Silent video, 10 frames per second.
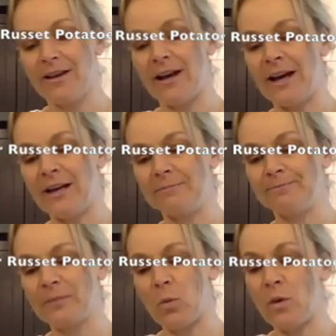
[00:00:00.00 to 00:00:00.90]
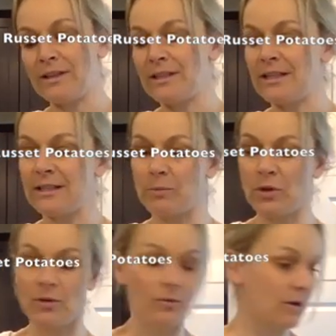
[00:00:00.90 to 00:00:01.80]
Um, one
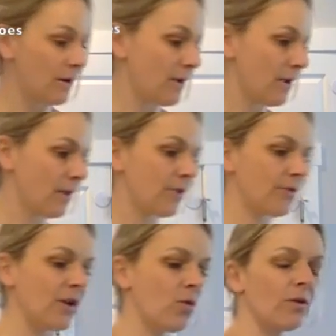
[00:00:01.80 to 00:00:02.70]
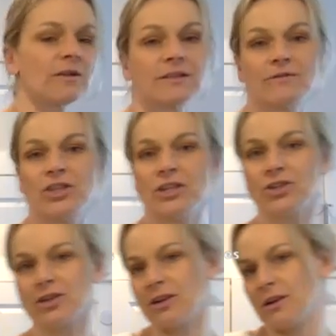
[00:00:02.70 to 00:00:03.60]
teaspoon, three quarters of
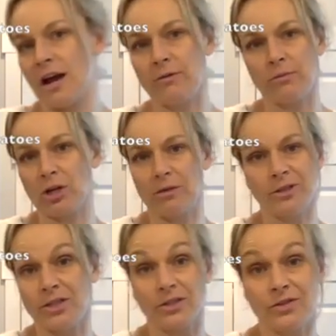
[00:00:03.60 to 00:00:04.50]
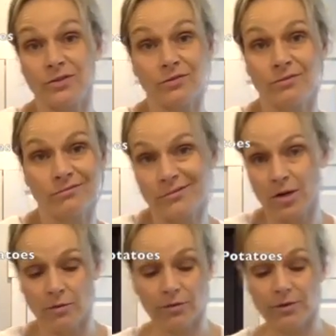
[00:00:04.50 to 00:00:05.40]
ginger. I would probably just do, you
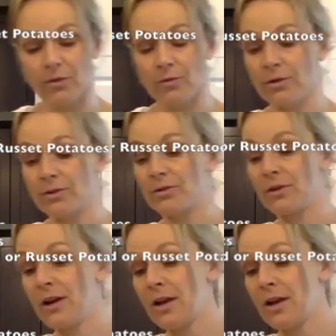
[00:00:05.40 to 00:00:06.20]
know, three quarters or